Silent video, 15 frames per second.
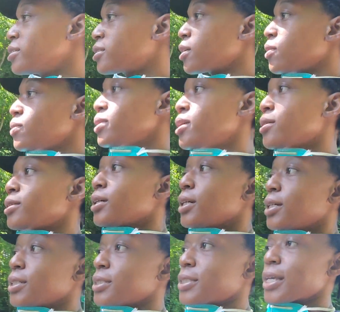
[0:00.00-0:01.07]
so we on the
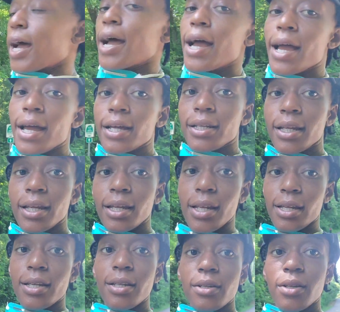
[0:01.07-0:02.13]
other side,
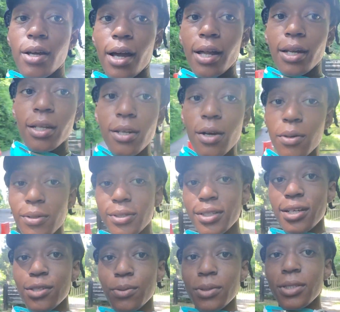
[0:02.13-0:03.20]
and I didn't know that
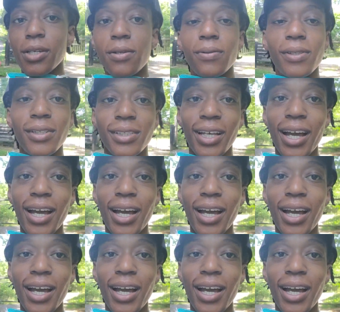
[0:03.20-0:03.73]
that's what that was.